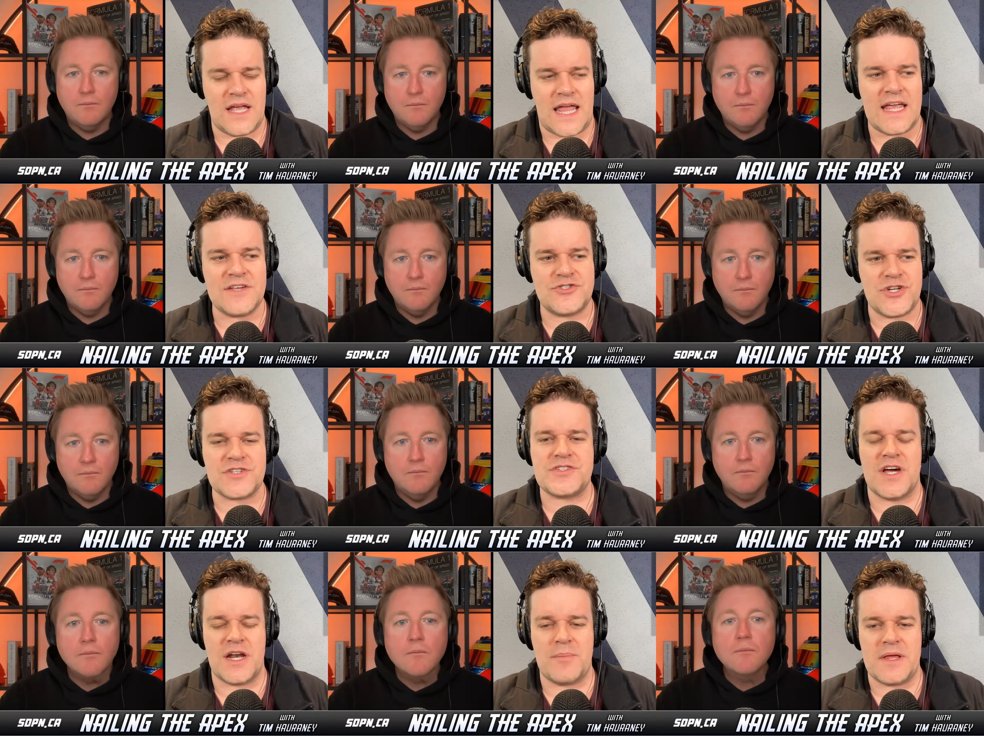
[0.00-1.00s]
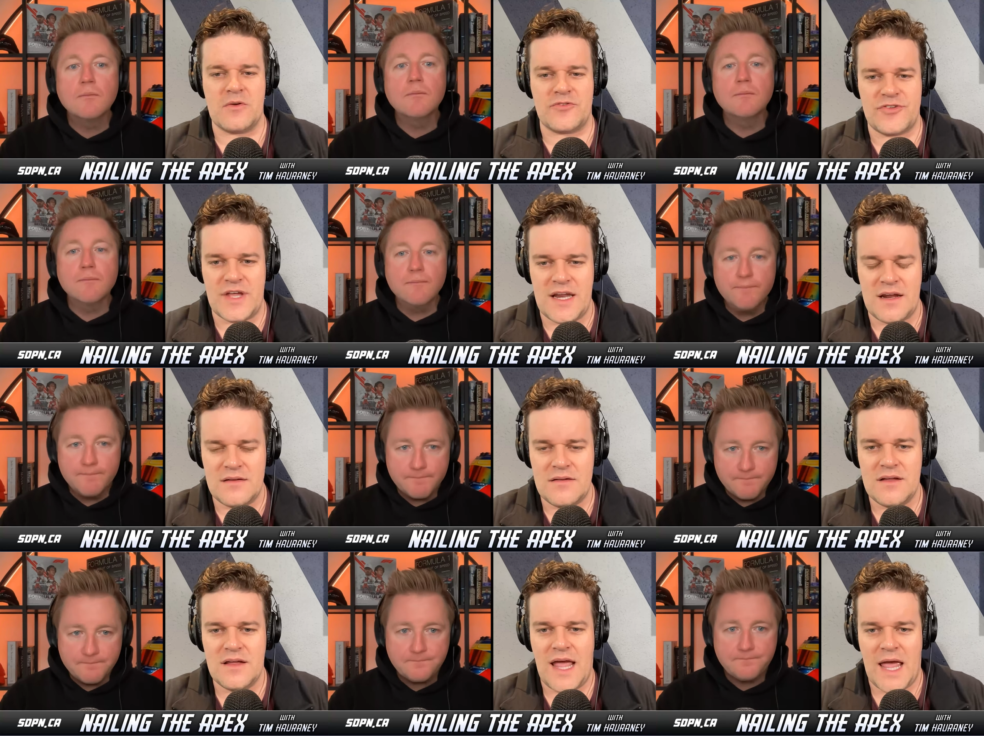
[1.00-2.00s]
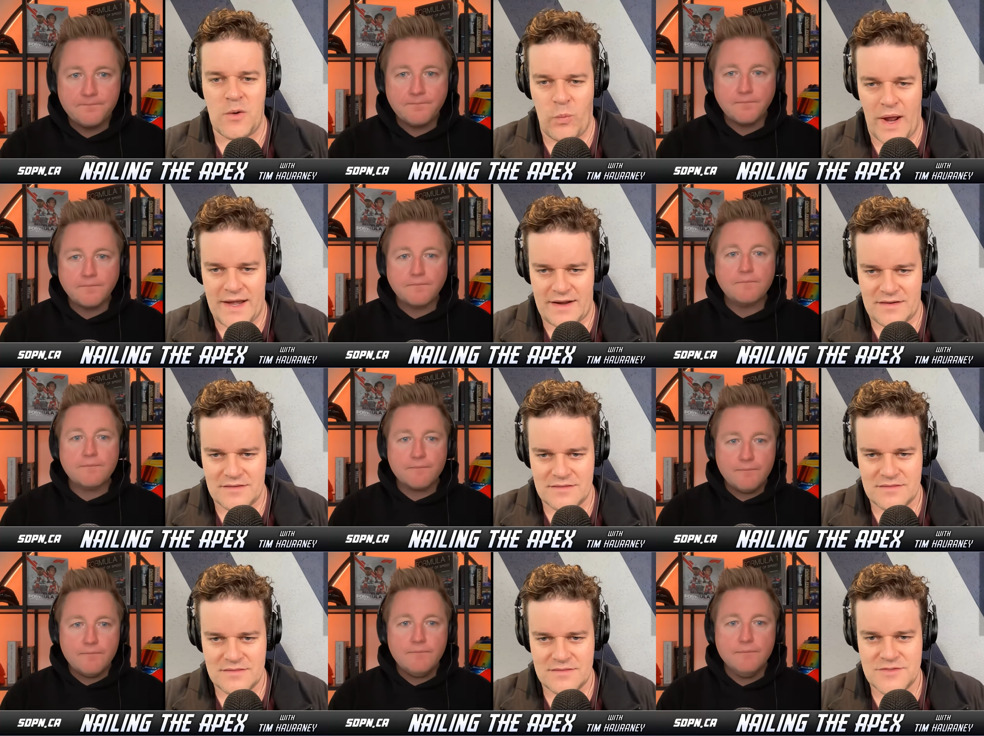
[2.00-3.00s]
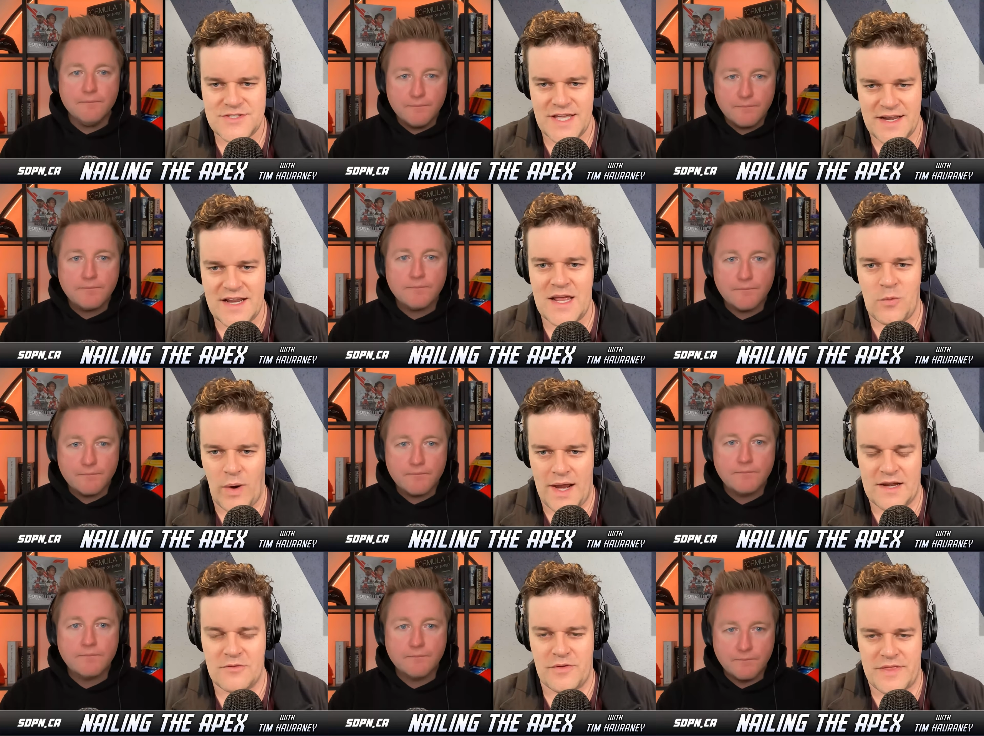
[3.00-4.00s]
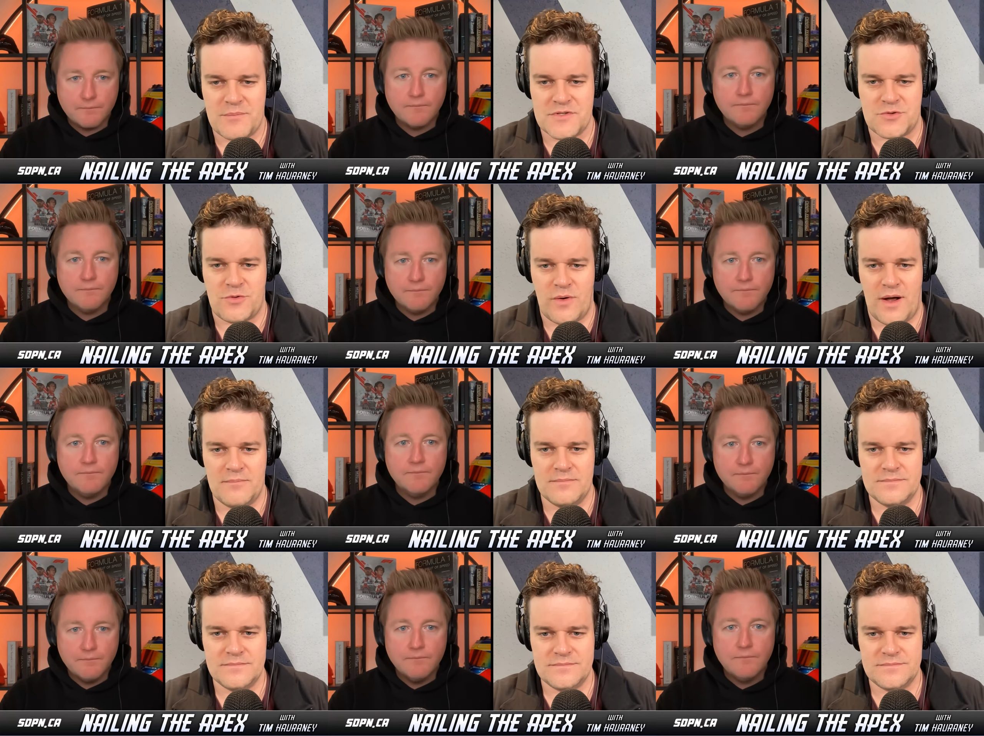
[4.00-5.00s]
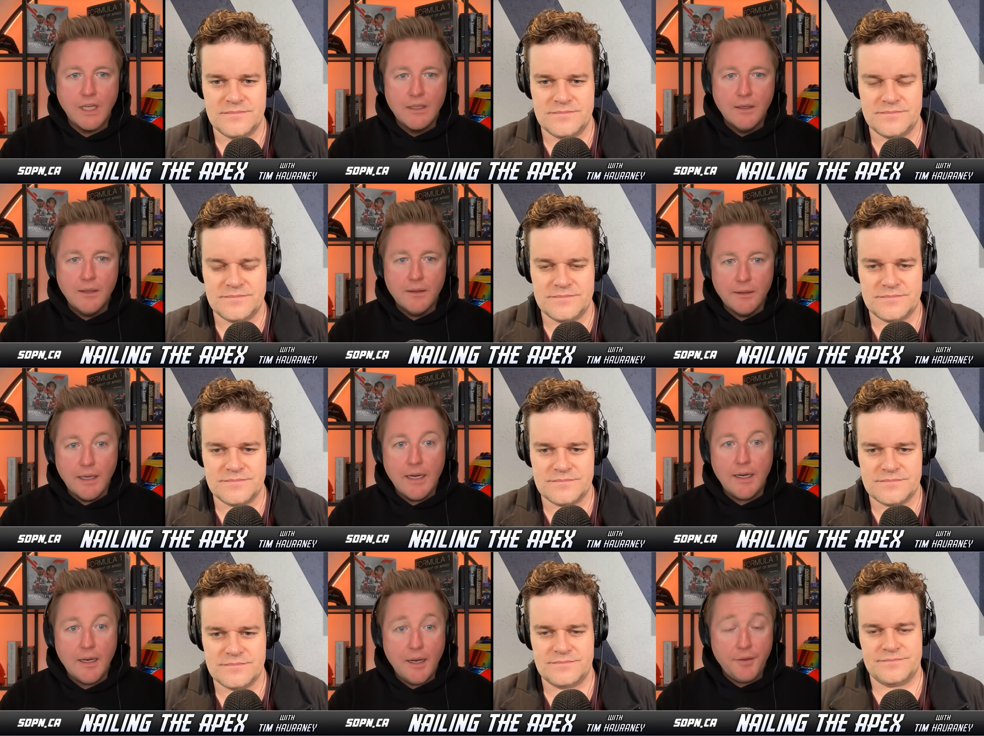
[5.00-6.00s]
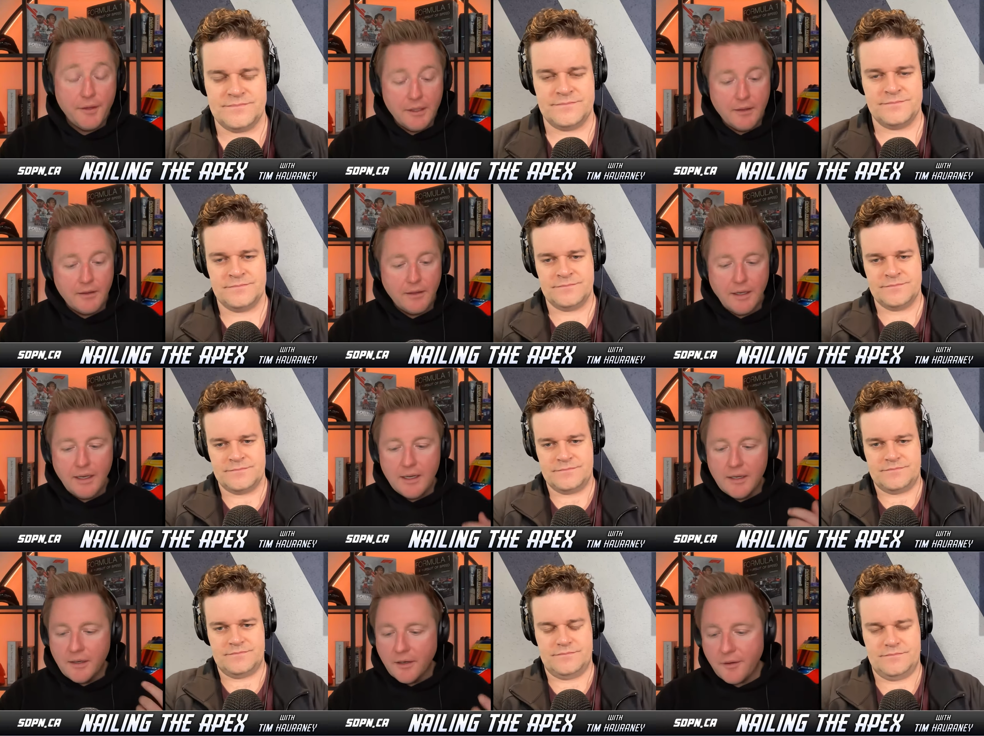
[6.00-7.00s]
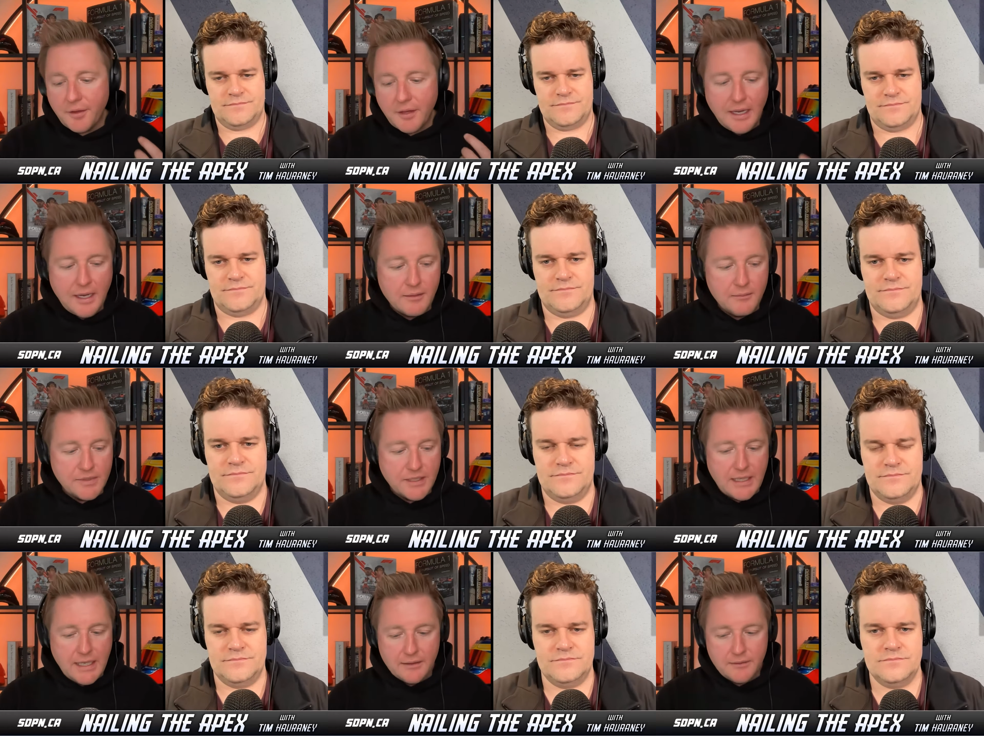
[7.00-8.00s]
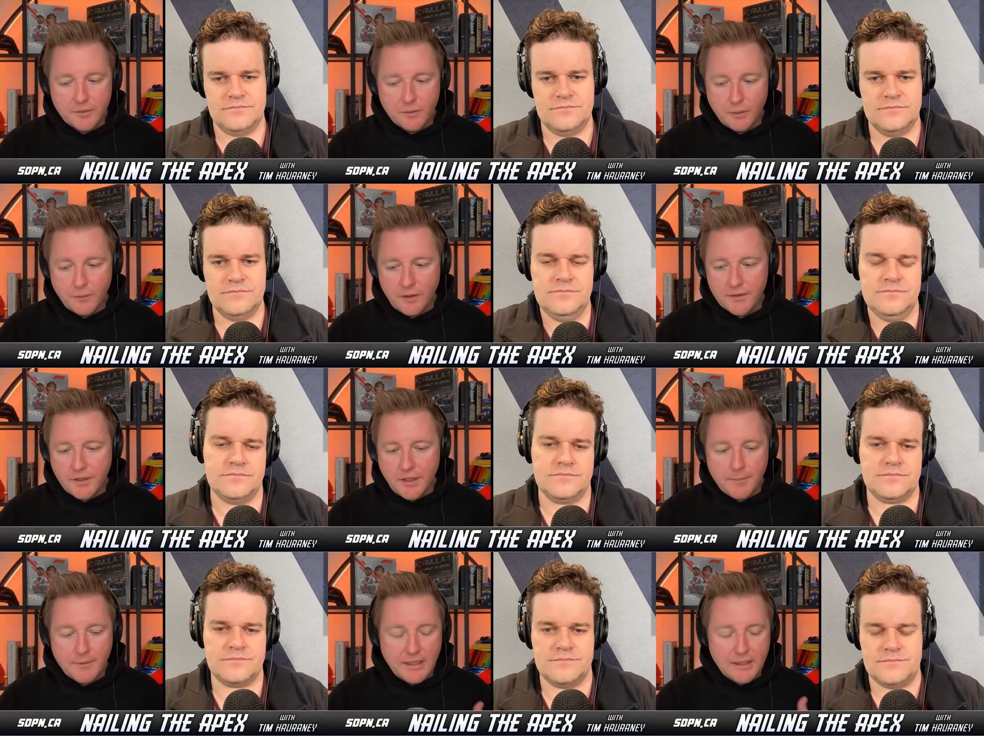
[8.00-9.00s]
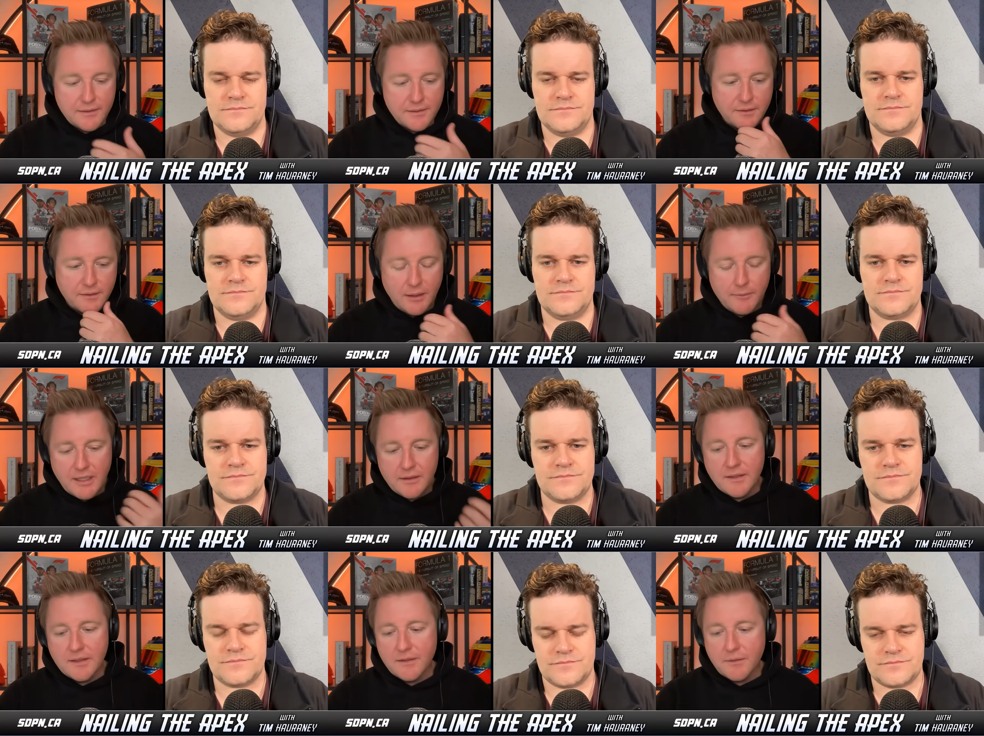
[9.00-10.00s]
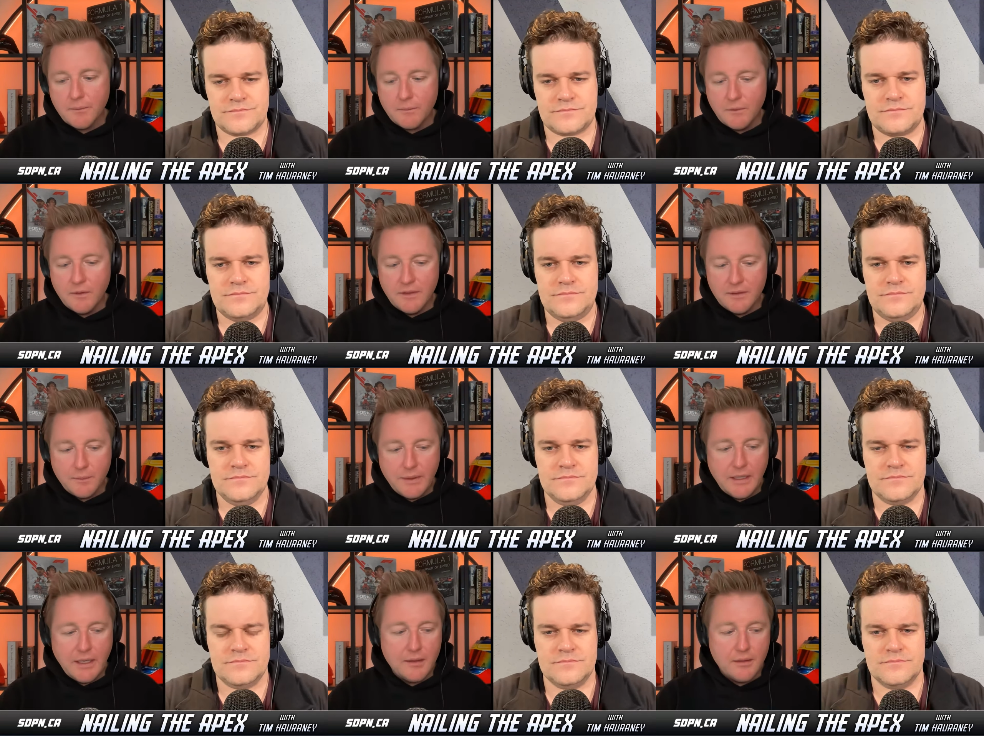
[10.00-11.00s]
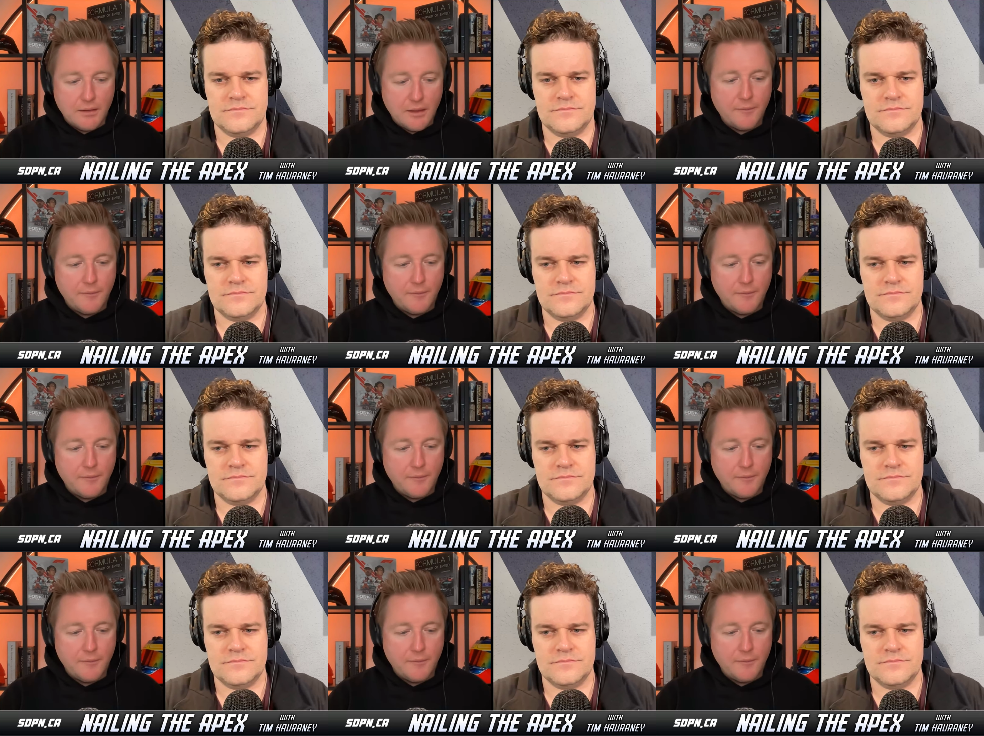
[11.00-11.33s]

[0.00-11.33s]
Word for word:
Speaker 1: he's just going to be sitting and waiting, sitting and waiting for them to screw up.
Speaker 2: Yeah, I think another thing, Adam, to add sort of on top of that is you're coming into this this weekend. A lot of